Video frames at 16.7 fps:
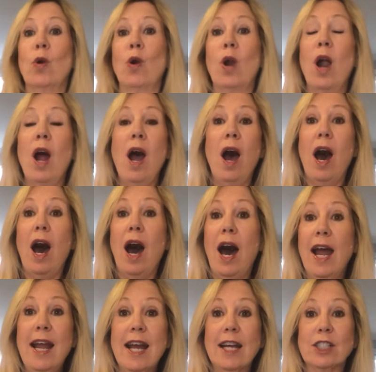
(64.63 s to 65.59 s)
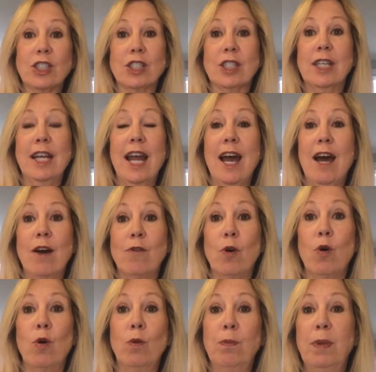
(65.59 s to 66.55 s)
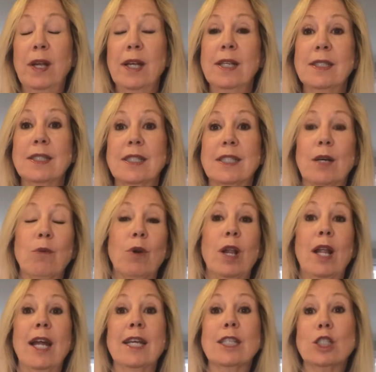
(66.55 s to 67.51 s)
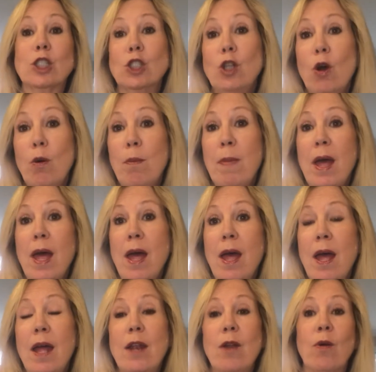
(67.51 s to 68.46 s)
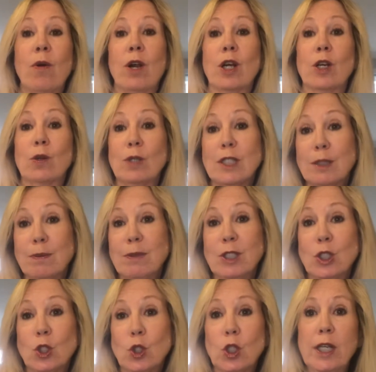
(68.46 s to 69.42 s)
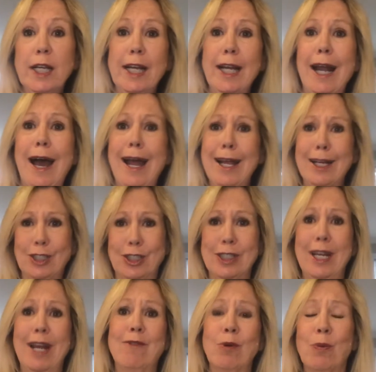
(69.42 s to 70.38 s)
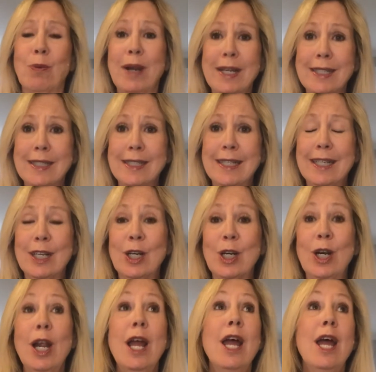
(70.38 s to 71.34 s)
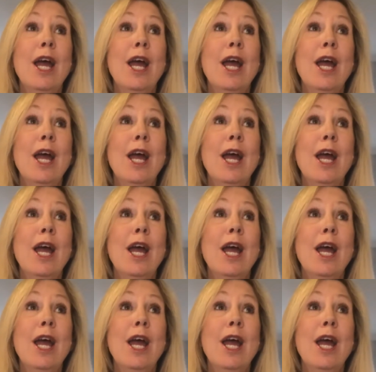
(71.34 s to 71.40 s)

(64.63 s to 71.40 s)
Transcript: Or I actually have old pins that were like snowmen or a Christmas tree. I actually have a reindeer.